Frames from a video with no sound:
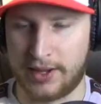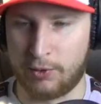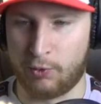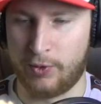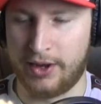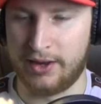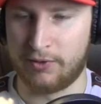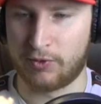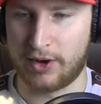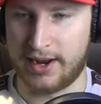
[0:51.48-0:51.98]
a
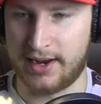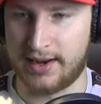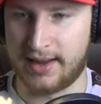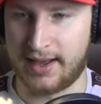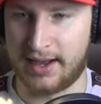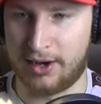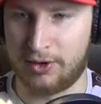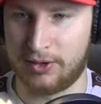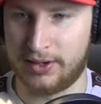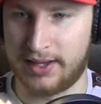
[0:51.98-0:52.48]
win right
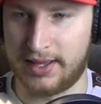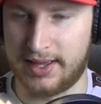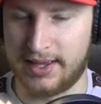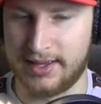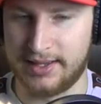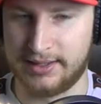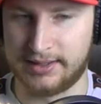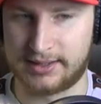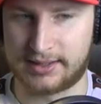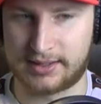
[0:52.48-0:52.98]
now
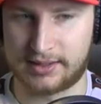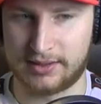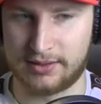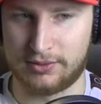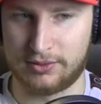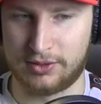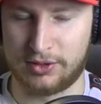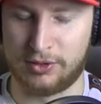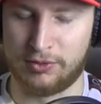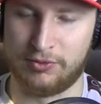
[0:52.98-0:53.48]
is,
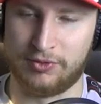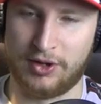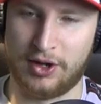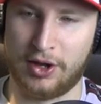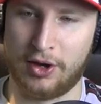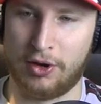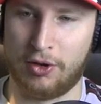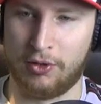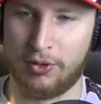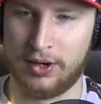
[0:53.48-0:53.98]
oh
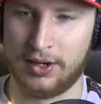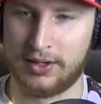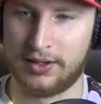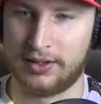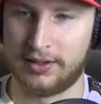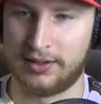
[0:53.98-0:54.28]
no.